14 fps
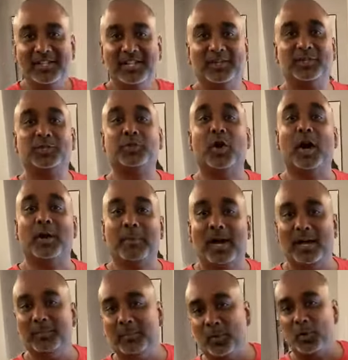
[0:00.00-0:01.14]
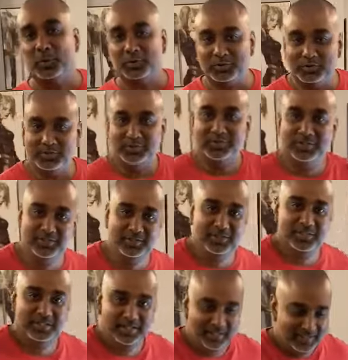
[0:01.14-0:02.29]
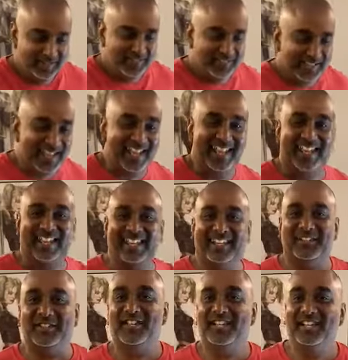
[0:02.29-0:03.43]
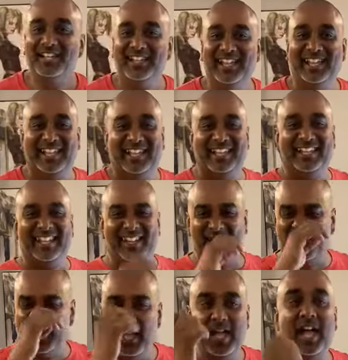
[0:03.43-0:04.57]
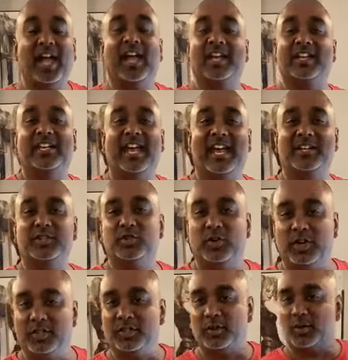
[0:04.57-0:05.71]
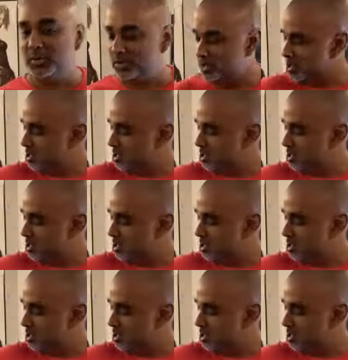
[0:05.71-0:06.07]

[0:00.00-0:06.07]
Strongman pose. Dad bod. Yeah. 101. Yo, huh? I got dad strength though.